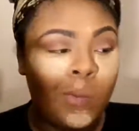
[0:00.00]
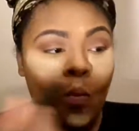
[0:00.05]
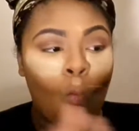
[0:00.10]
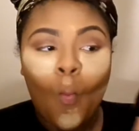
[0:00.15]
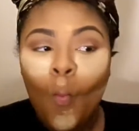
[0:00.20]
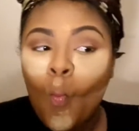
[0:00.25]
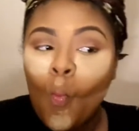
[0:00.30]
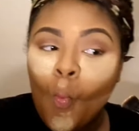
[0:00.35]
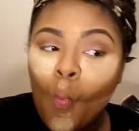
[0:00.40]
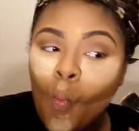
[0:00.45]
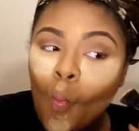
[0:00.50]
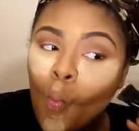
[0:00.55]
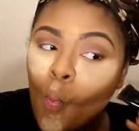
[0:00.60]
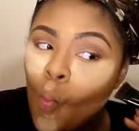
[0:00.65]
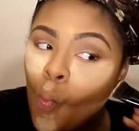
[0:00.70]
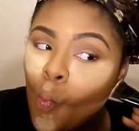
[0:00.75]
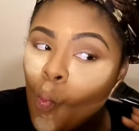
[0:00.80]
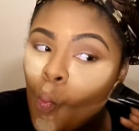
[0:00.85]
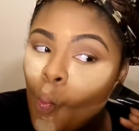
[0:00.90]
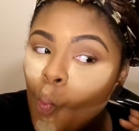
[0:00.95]

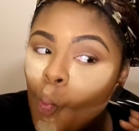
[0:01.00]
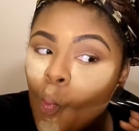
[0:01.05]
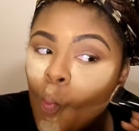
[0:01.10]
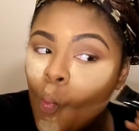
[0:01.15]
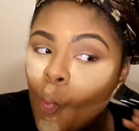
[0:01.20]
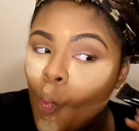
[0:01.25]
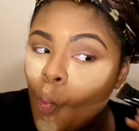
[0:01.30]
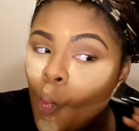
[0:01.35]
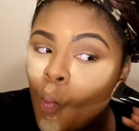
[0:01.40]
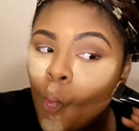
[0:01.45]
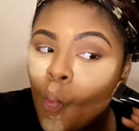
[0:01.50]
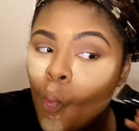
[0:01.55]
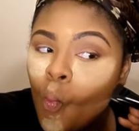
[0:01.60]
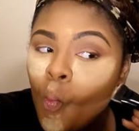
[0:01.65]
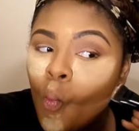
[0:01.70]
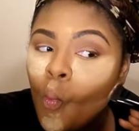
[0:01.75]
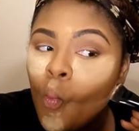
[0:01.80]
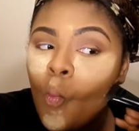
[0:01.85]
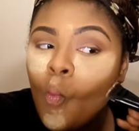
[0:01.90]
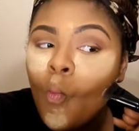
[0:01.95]

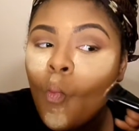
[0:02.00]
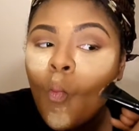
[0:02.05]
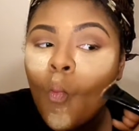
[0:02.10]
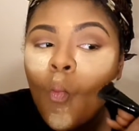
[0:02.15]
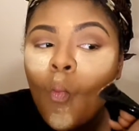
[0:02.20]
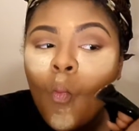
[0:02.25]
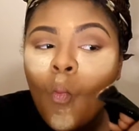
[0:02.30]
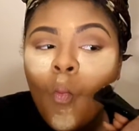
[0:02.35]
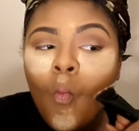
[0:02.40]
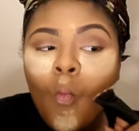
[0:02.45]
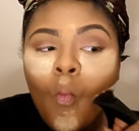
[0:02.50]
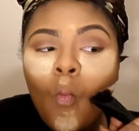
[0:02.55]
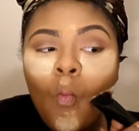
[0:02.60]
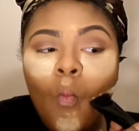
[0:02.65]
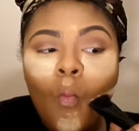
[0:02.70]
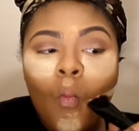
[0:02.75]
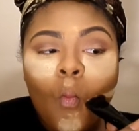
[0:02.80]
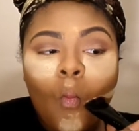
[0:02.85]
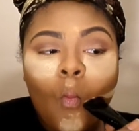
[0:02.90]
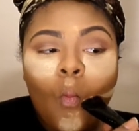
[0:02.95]

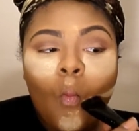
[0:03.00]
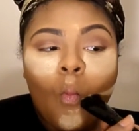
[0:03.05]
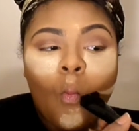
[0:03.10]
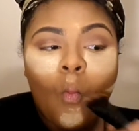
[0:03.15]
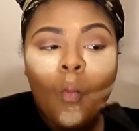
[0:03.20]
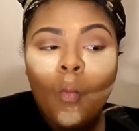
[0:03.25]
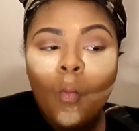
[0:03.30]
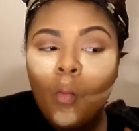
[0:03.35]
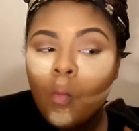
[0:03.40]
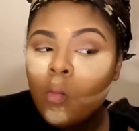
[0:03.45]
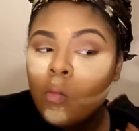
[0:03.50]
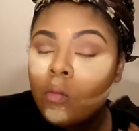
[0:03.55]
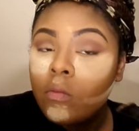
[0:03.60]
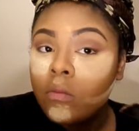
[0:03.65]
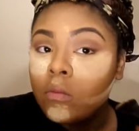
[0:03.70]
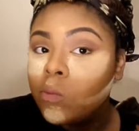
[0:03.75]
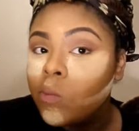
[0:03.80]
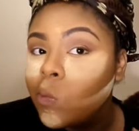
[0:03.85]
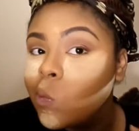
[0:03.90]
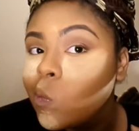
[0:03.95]

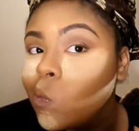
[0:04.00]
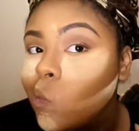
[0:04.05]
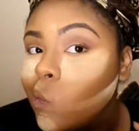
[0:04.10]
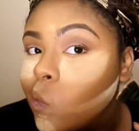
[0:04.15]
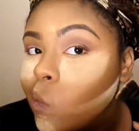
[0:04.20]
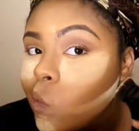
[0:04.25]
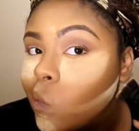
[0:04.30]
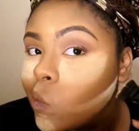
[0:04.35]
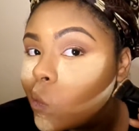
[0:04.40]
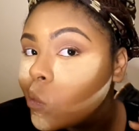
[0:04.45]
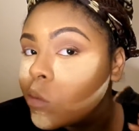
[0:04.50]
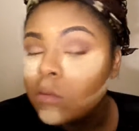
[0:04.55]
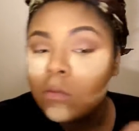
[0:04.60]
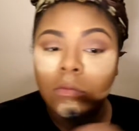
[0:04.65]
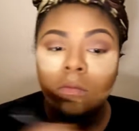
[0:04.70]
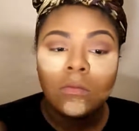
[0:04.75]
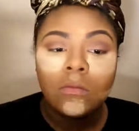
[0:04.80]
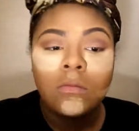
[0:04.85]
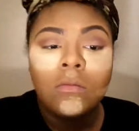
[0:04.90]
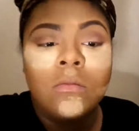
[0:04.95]

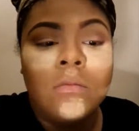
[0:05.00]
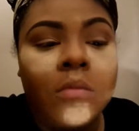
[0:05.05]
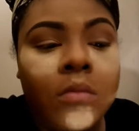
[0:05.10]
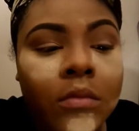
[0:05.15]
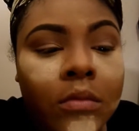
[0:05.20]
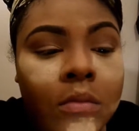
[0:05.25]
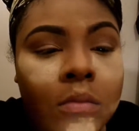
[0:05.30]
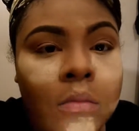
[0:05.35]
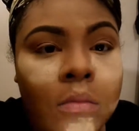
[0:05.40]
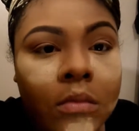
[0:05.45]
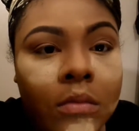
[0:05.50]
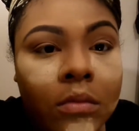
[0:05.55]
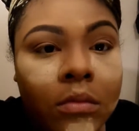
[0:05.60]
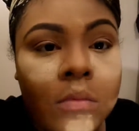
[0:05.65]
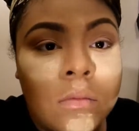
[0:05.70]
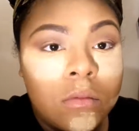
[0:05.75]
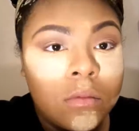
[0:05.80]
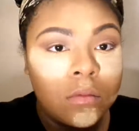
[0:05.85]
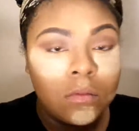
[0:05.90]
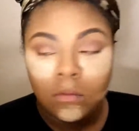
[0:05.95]

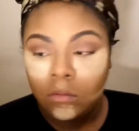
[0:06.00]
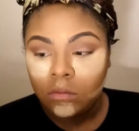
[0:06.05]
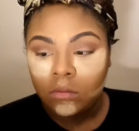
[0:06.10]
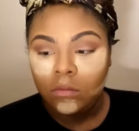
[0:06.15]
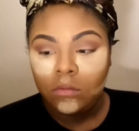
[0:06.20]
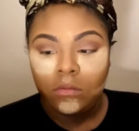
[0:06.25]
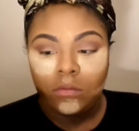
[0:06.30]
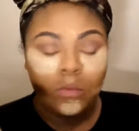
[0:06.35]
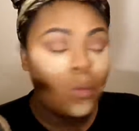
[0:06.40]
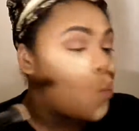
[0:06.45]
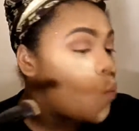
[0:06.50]
(silence)